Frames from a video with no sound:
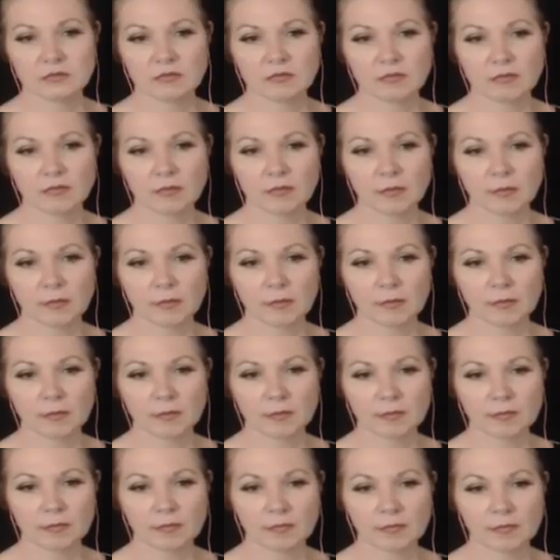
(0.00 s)

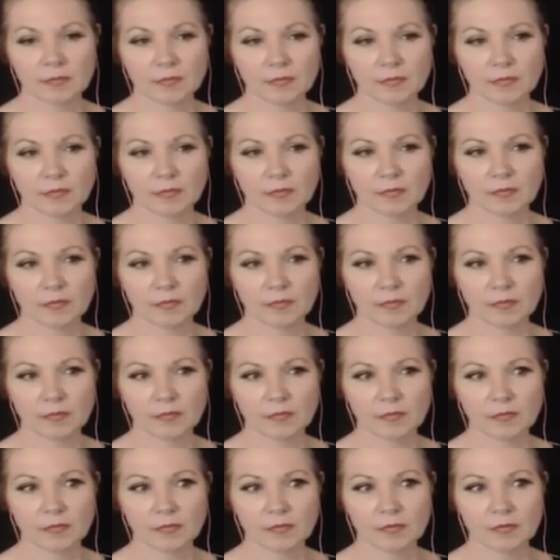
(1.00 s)

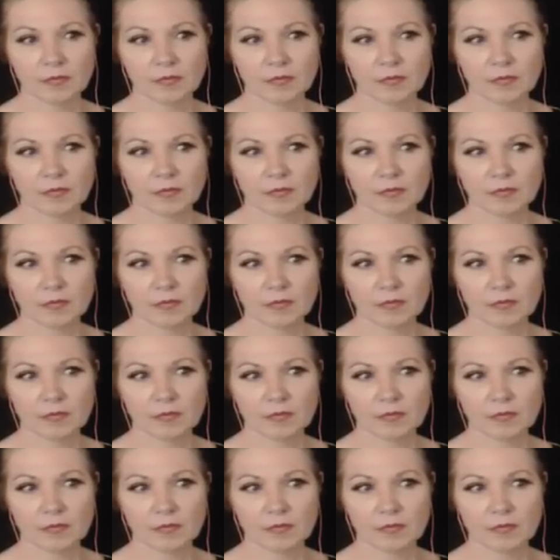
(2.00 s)

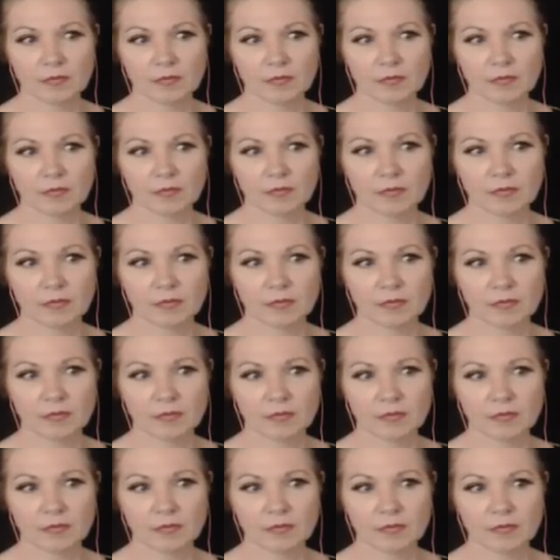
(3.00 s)

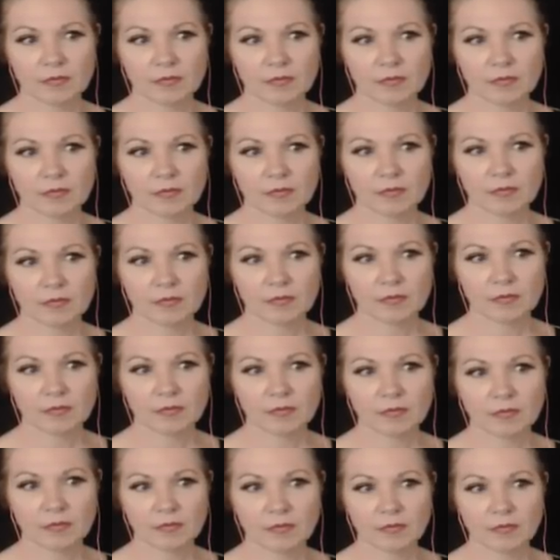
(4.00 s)

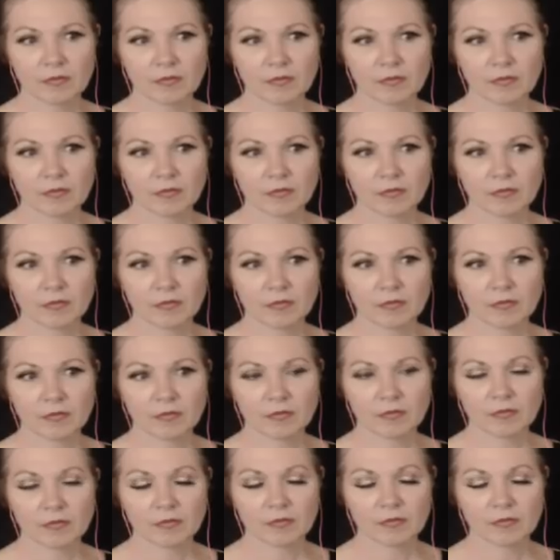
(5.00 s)

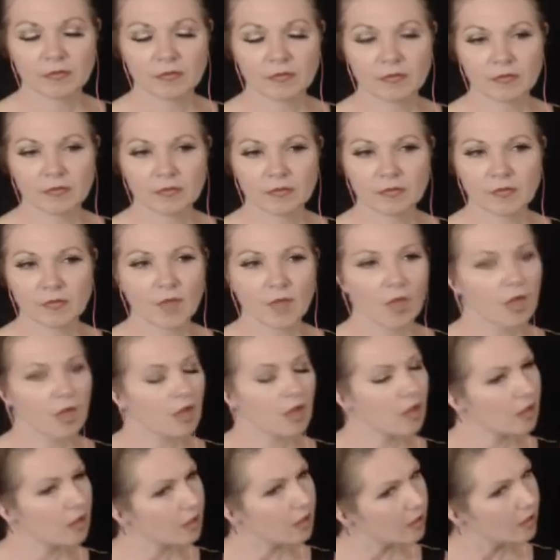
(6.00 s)

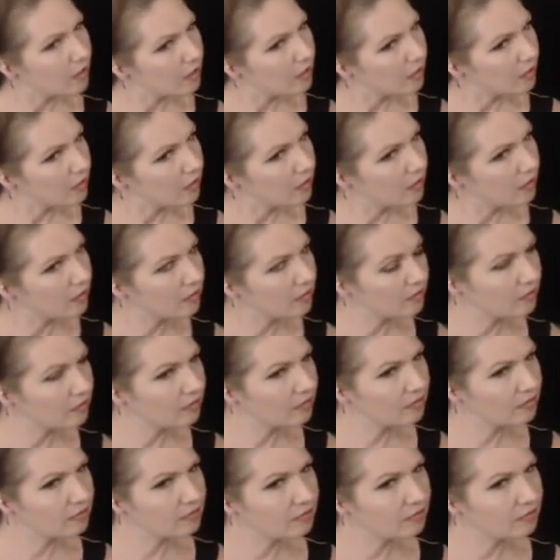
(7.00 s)
No words are spoken by the person on screen.